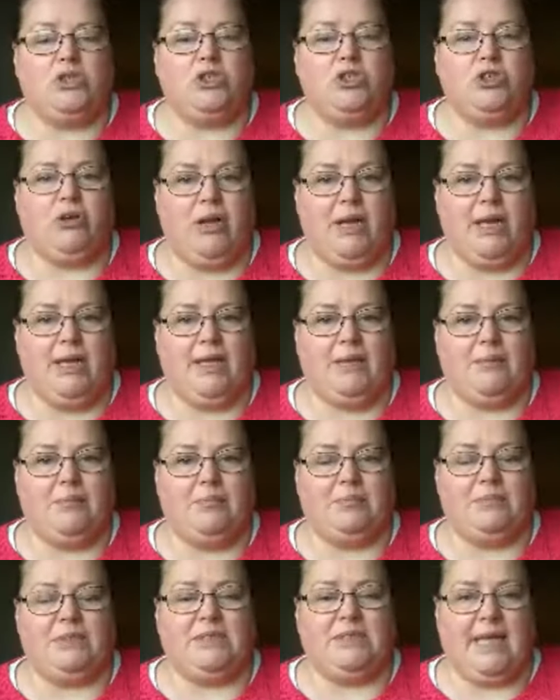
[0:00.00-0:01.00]
try
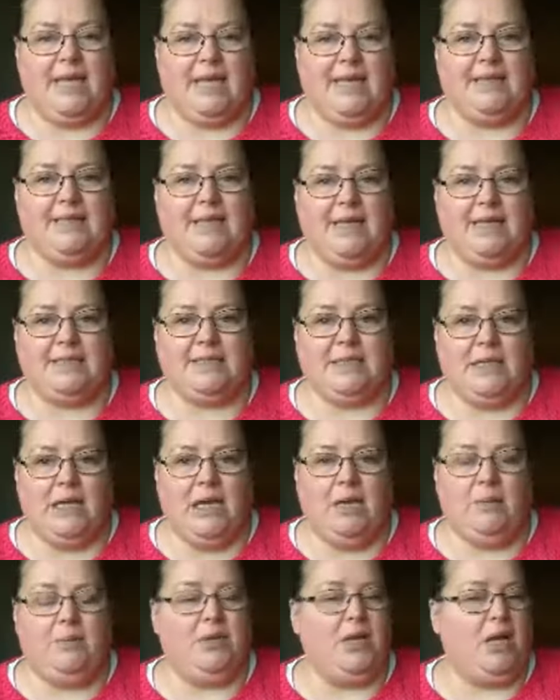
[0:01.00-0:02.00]
and take that
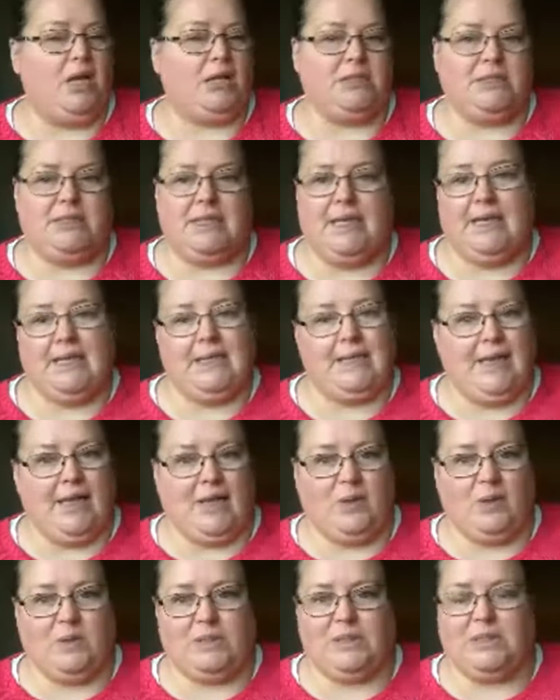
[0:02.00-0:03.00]
time not to clean the
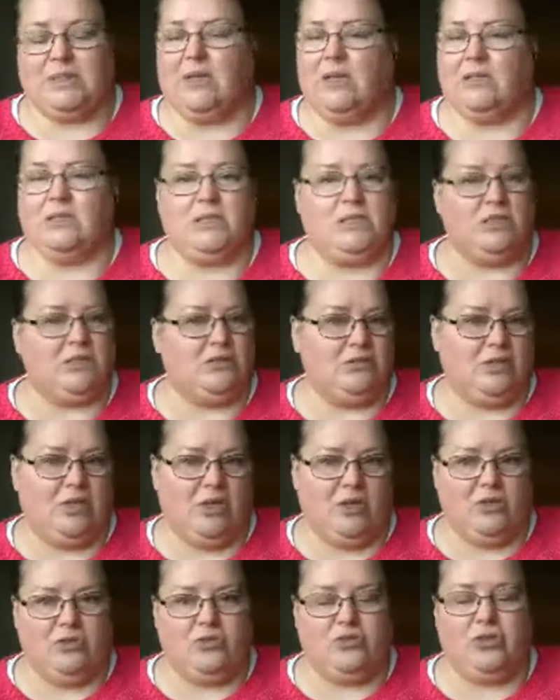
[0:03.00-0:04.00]
house, not to do the
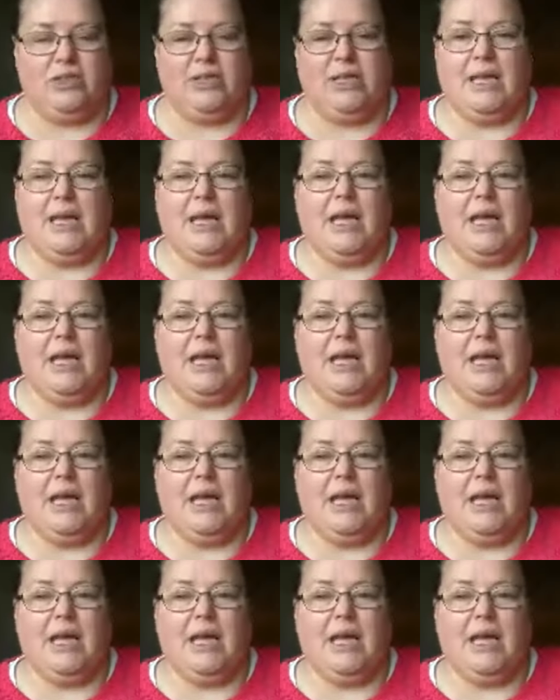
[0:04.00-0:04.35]
laundry,